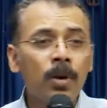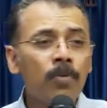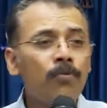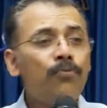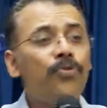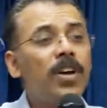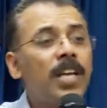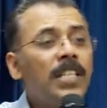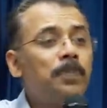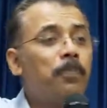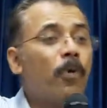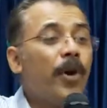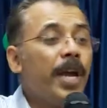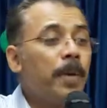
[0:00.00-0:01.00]

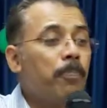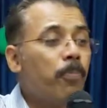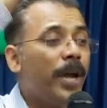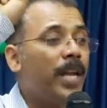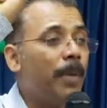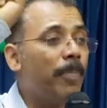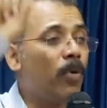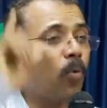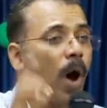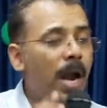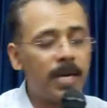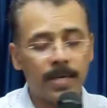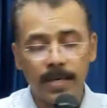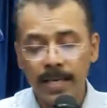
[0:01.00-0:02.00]
First point number
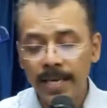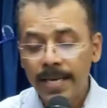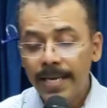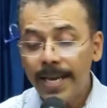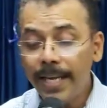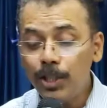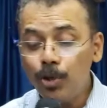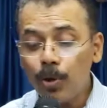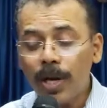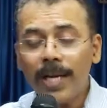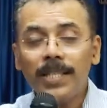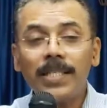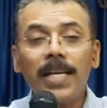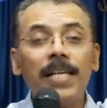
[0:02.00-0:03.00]
one,
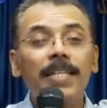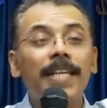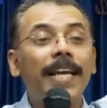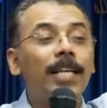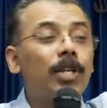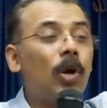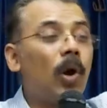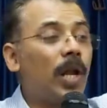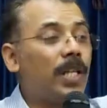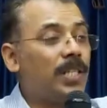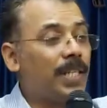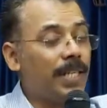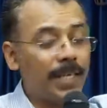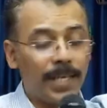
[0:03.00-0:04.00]
educational
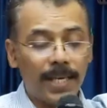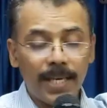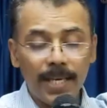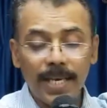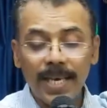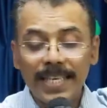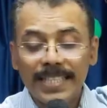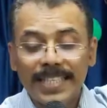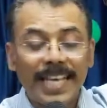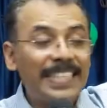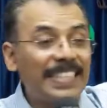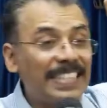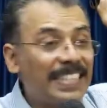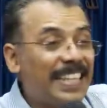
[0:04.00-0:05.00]
technology is
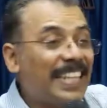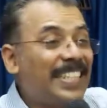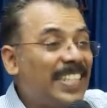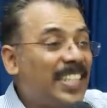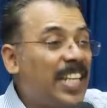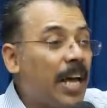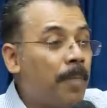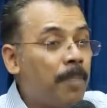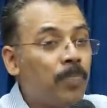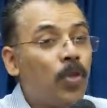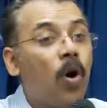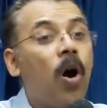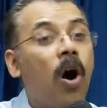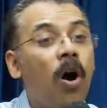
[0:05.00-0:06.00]
a
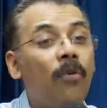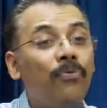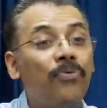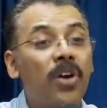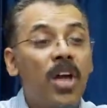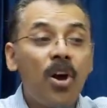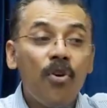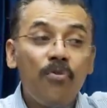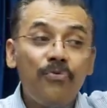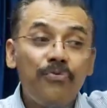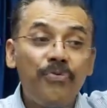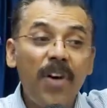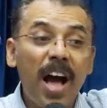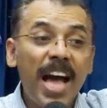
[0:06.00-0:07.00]
system of
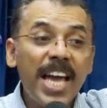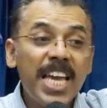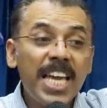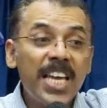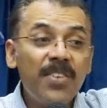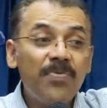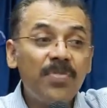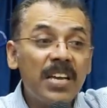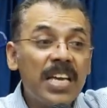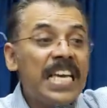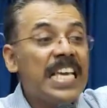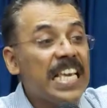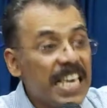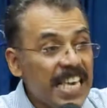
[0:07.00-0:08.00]
5
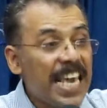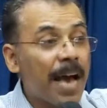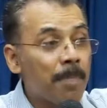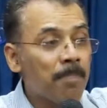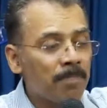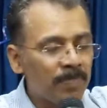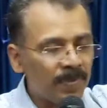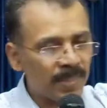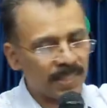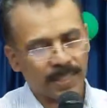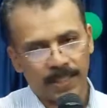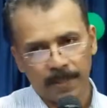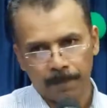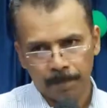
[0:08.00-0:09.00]

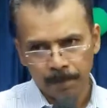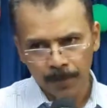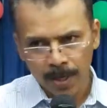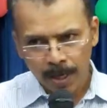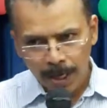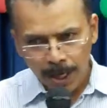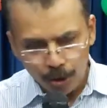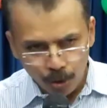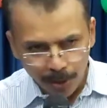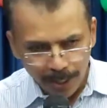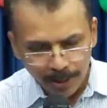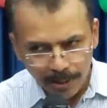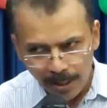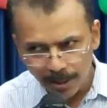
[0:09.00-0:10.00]
M's.
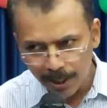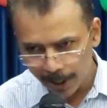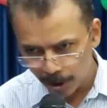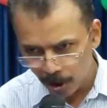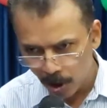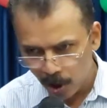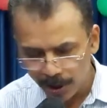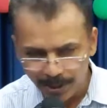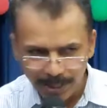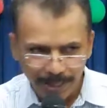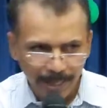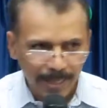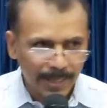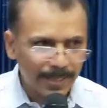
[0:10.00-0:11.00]
Educational
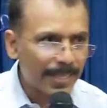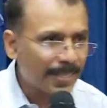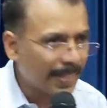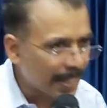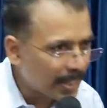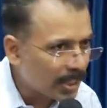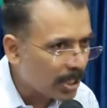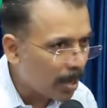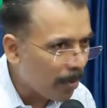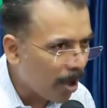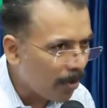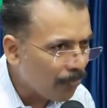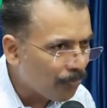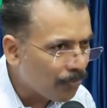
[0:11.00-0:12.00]
technology is a system
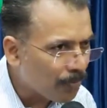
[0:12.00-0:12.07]
of